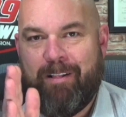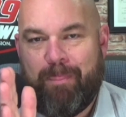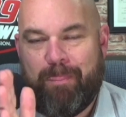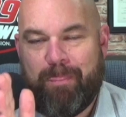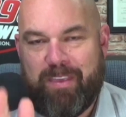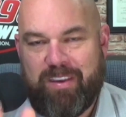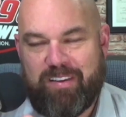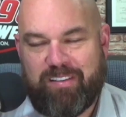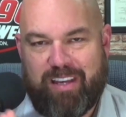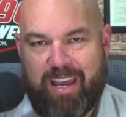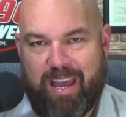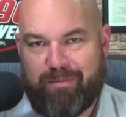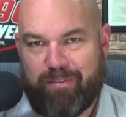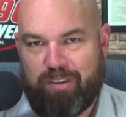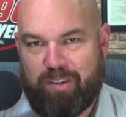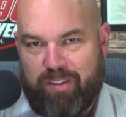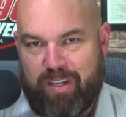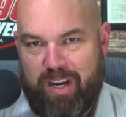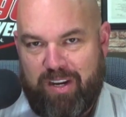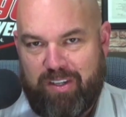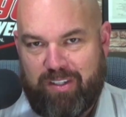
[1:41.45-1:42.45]
This
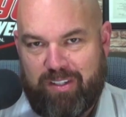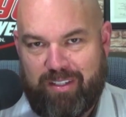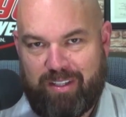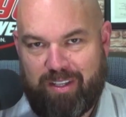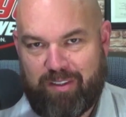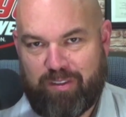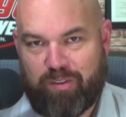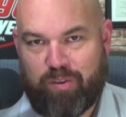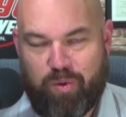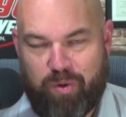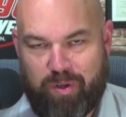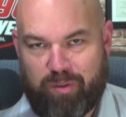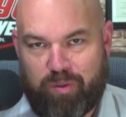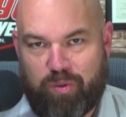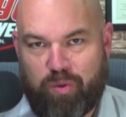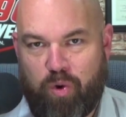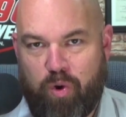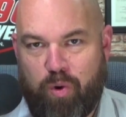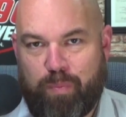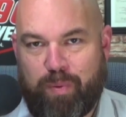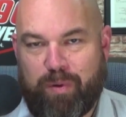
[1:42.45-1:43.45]
conversation is going
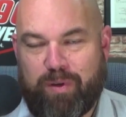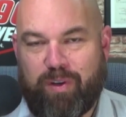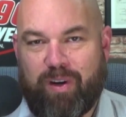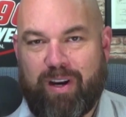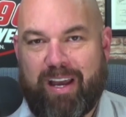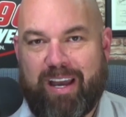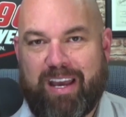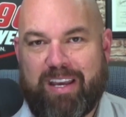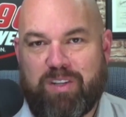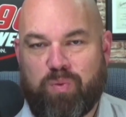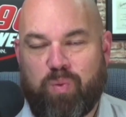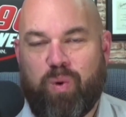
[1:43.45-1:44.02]
to open your eyes